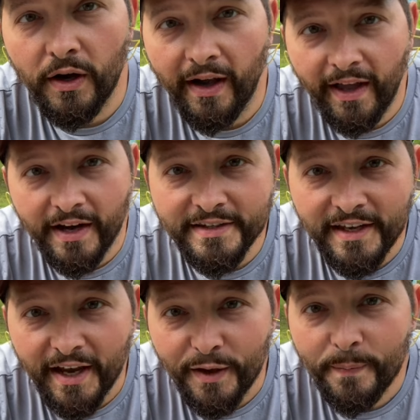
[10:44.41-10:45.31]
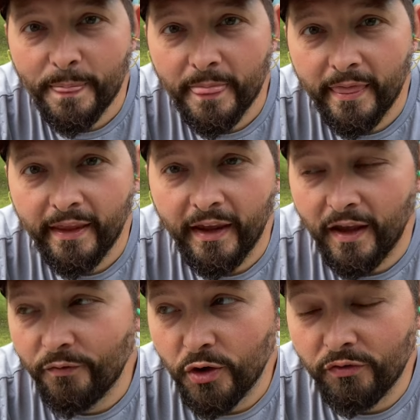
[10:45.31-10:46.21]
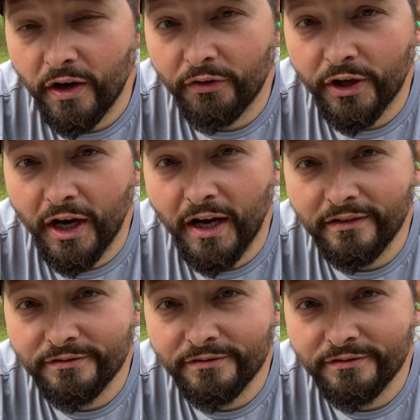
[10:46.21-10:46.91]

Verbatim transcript: I gotta say, if you've never cut